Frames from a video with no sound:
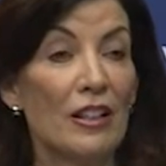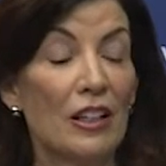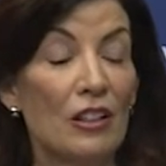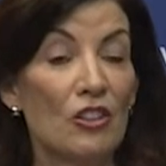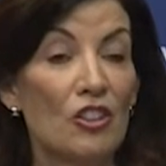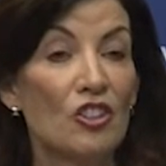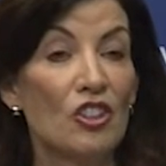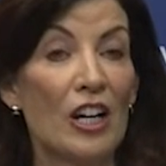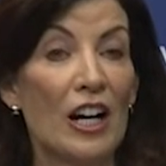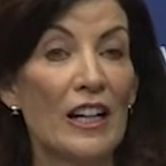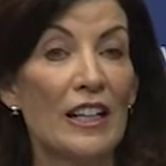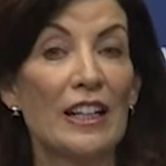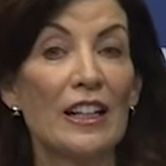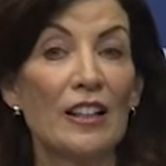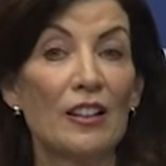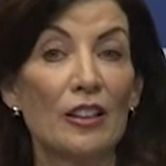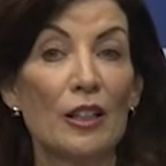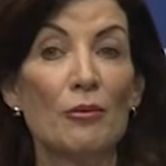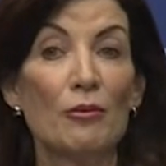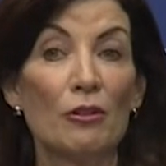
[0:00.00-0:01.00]
shining
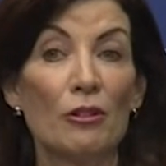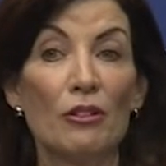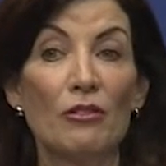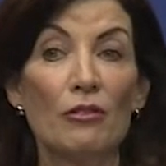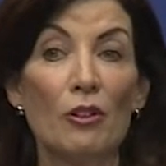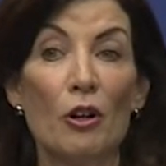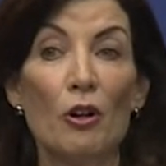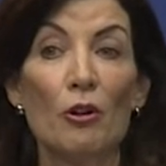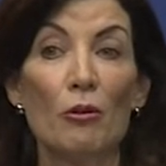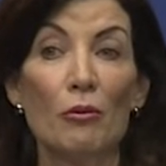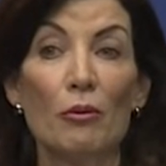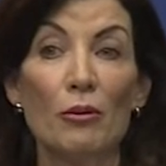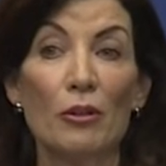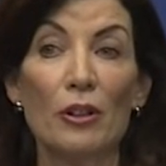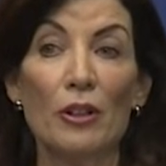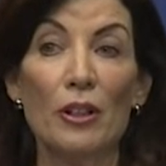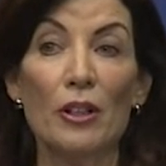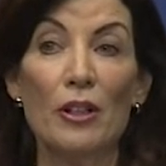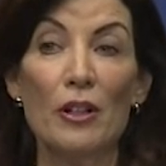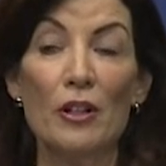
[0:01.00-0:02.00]
glimmer of hope
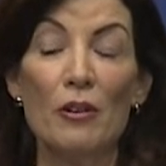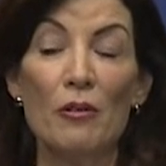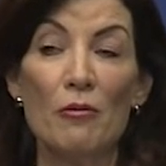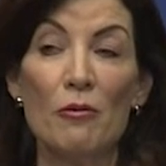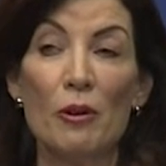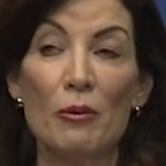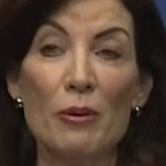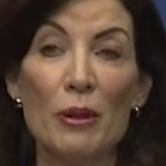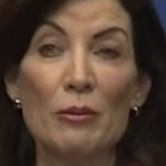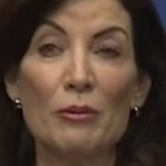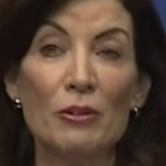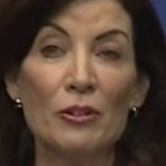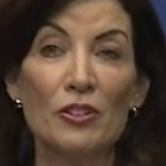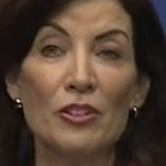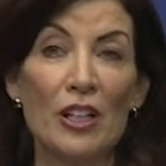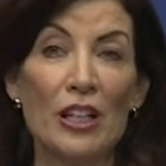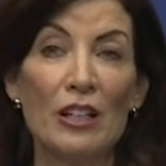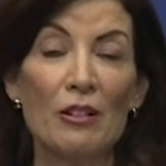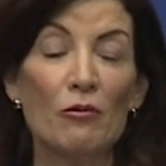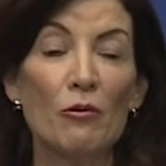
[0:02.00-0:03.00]
where people
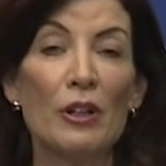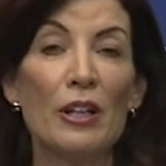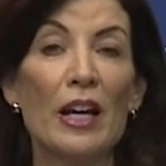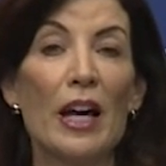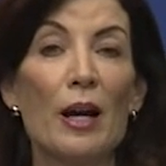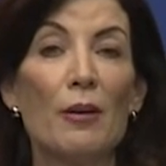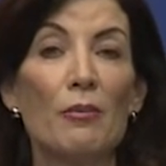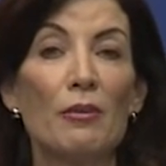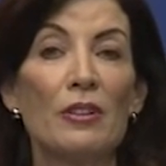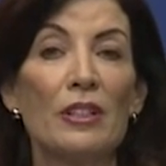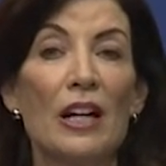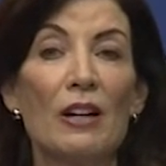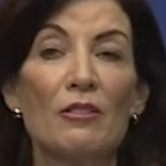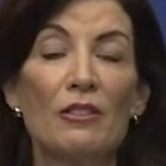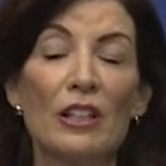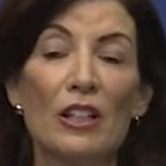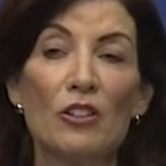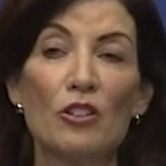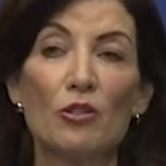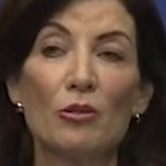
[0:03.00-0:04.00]
say, what happened after
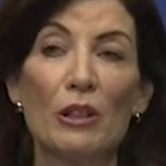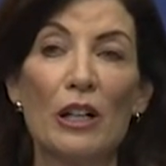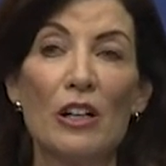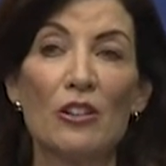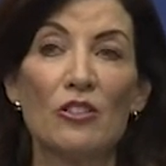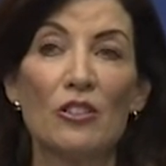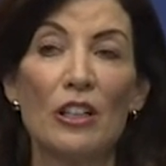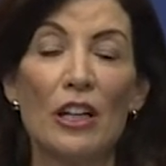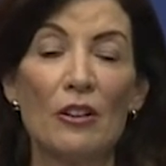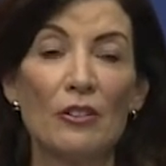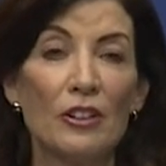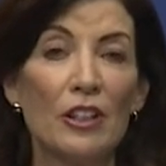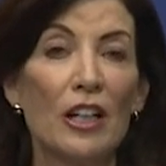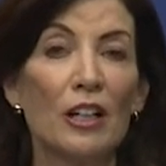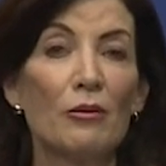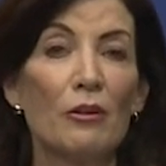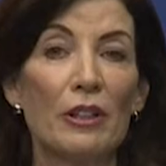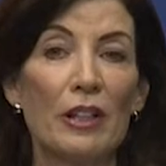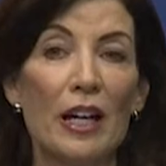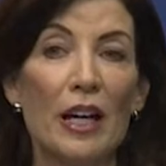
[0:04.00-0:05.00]
that tragedy? I'll tell
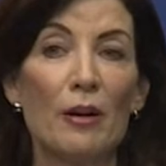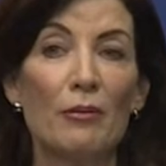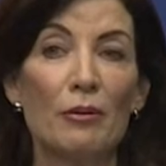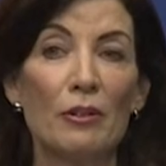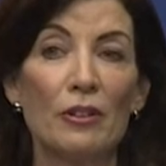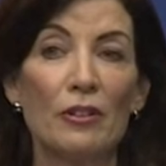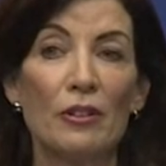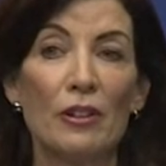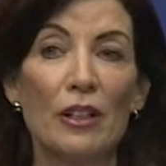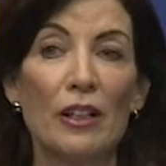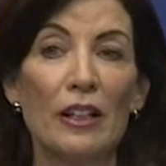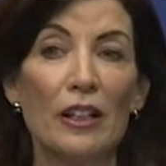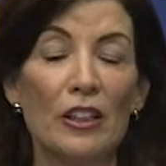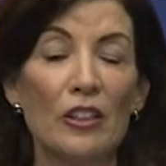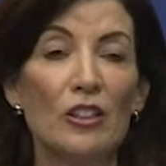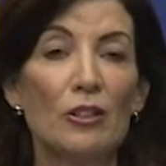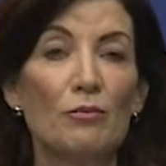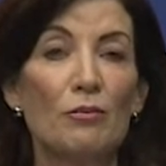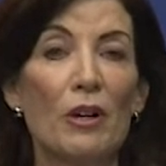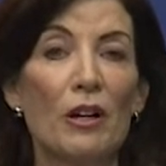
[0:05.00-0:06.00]
you what happened.
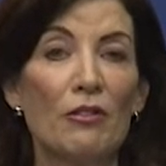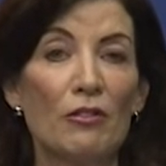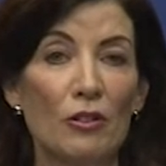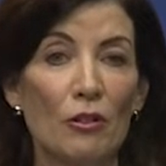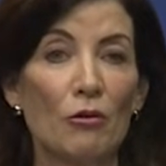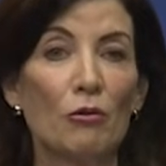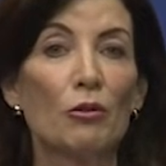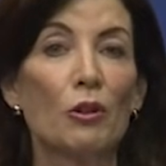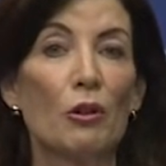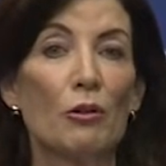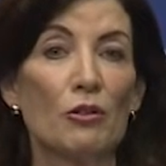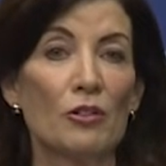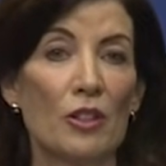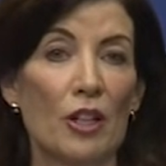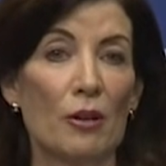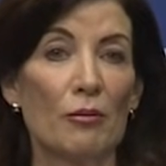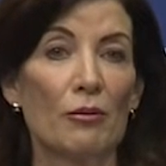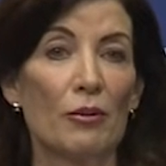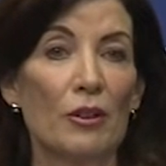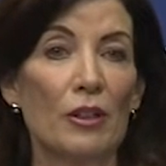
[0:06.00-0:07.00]
East Buffalo rose
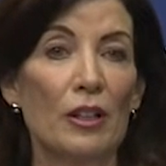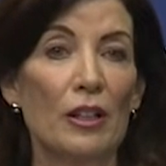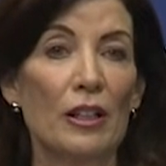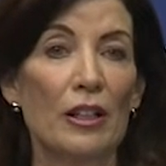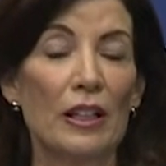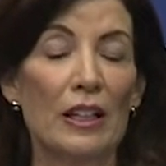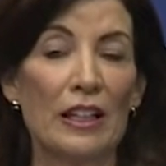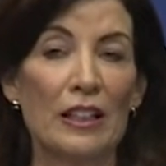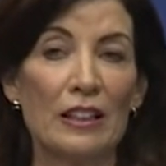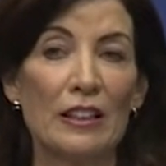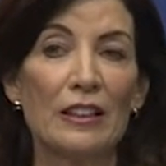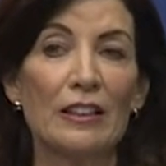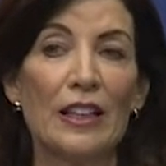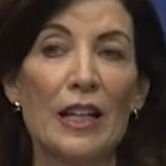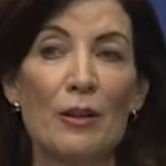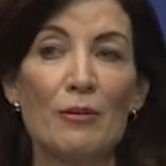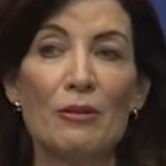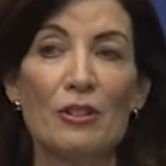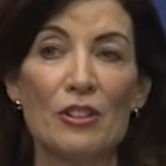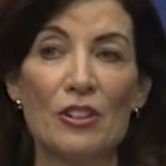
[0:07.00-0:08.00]
up and
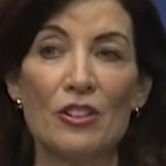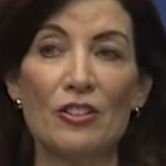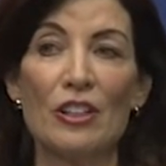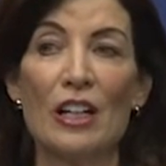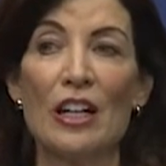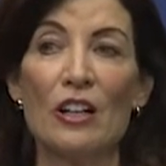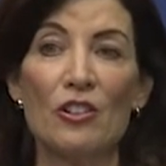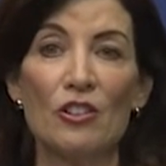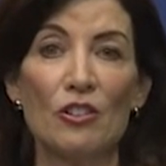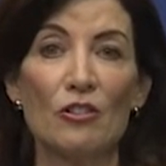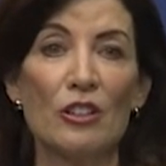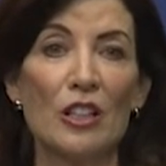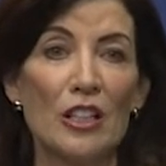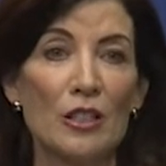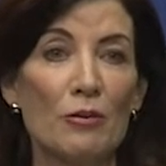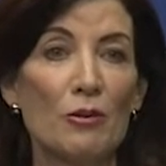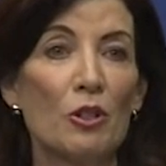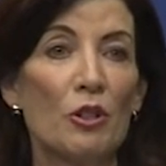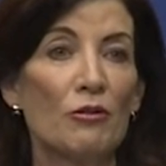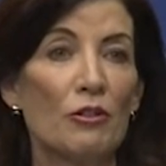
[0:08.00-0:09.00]
claimed the stature that
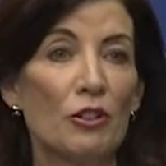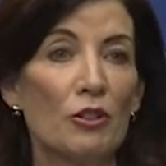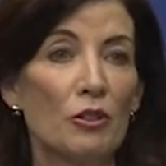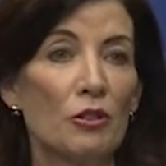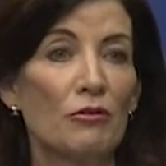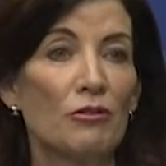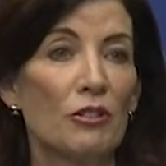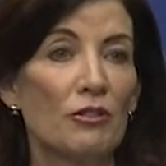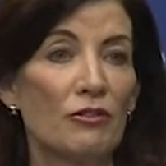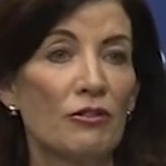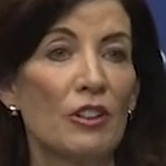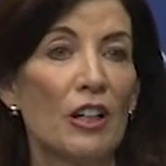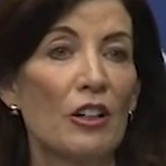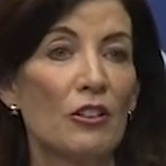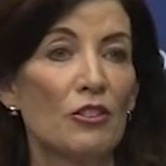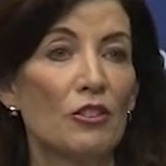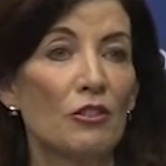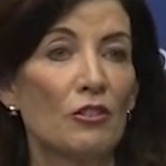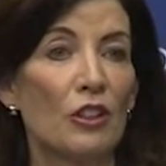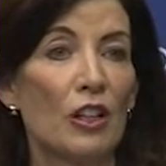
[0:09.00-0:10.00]
has been overdue for far
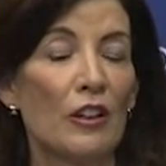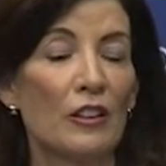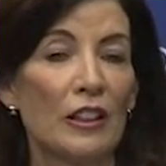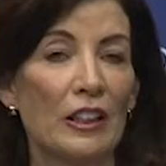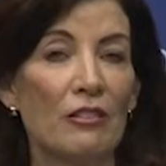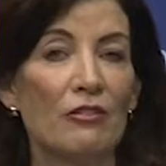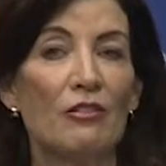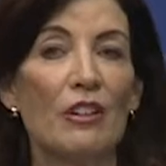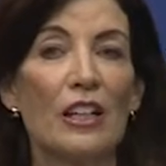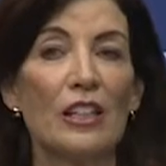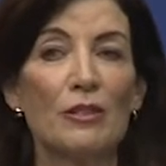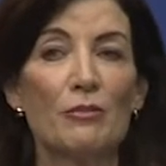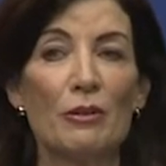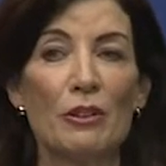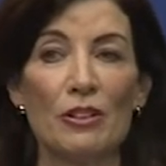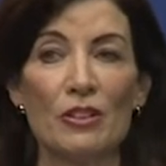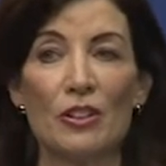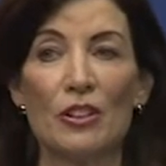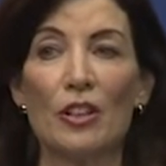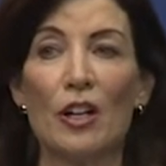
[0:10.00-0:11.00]
too long. The
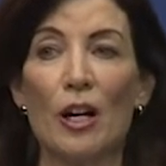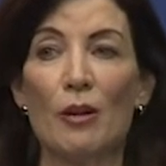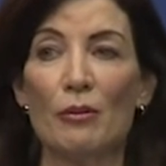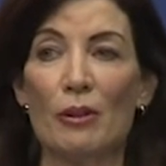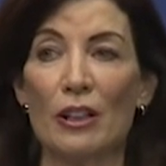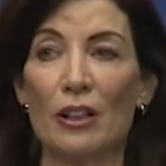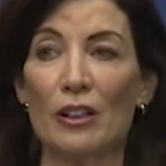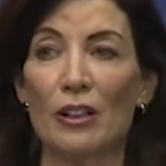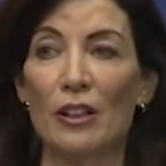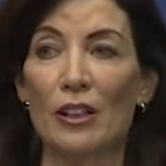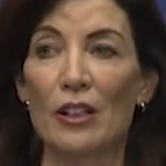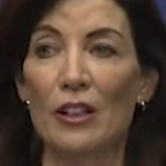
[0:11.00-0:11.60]
investment is coming.